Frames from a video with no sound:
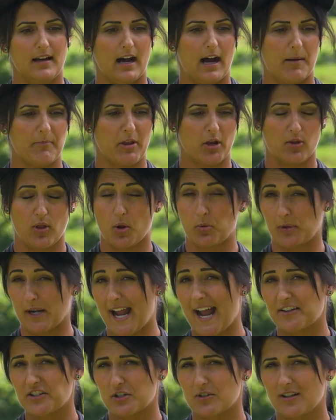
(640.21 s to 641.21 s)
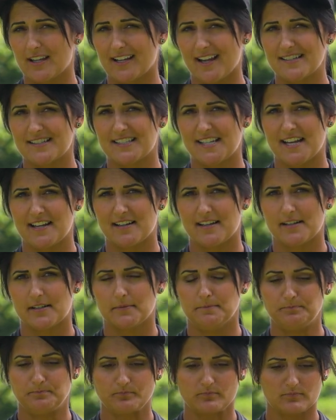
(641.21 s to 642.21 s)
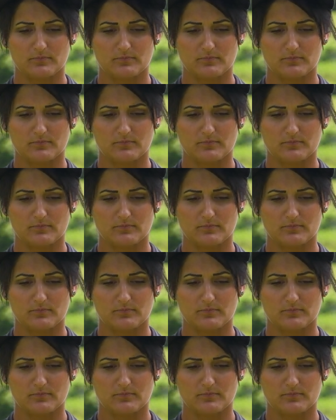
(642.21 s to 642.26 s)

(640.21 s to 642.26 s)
The Glow Reactor, like I stated.